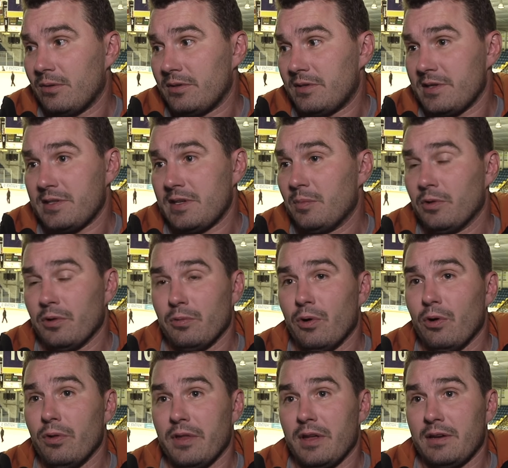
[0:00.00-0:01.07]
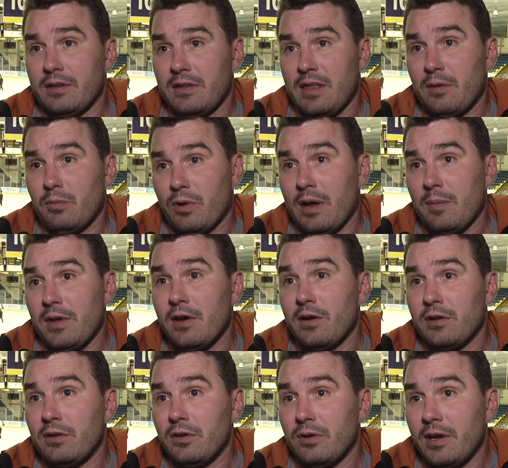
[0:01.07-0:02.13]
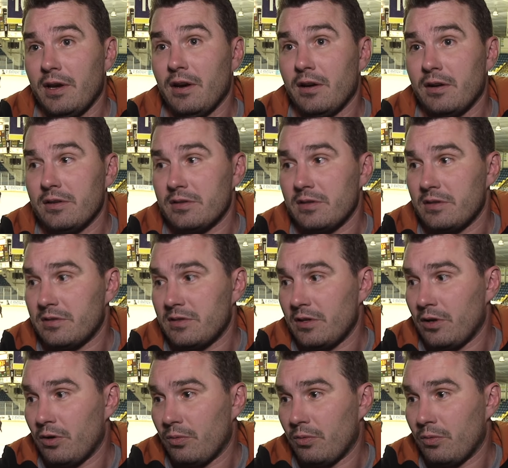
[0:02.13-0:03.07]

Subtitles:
dissimilar role than what I'm here to do here is